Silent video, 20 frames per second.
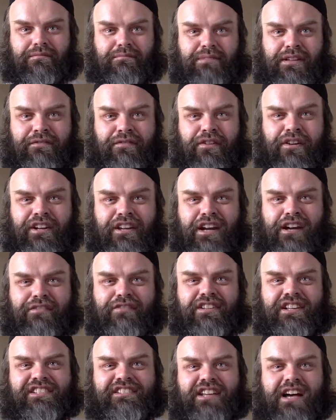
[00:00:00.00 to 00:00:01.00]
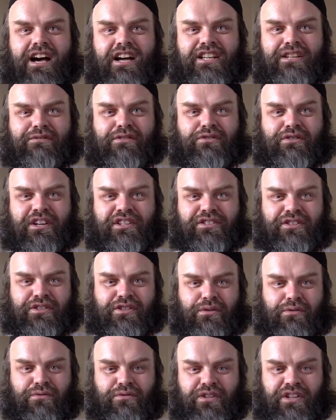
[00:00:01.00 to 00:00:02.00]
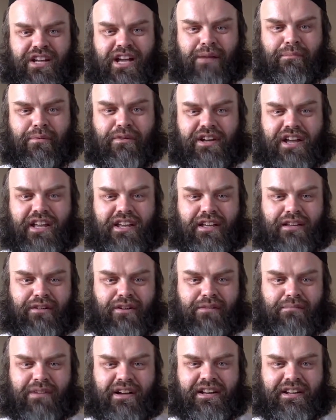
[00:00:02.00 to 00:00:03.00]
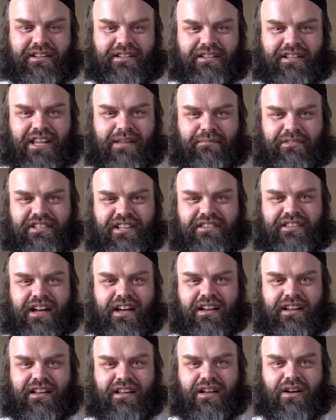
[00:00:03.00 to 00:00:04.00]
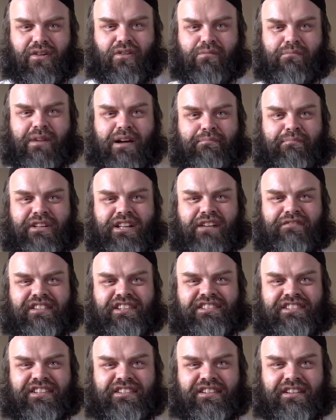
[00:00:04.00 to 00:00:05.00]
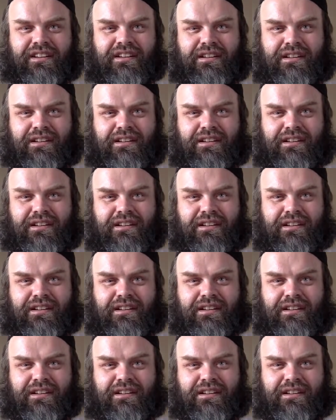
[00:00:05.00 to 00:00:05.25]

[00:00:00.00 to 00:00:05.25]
Be very careful as to how you address your children. Ya bunayya, Luqman Hakeem said that. Oh, my beloved son.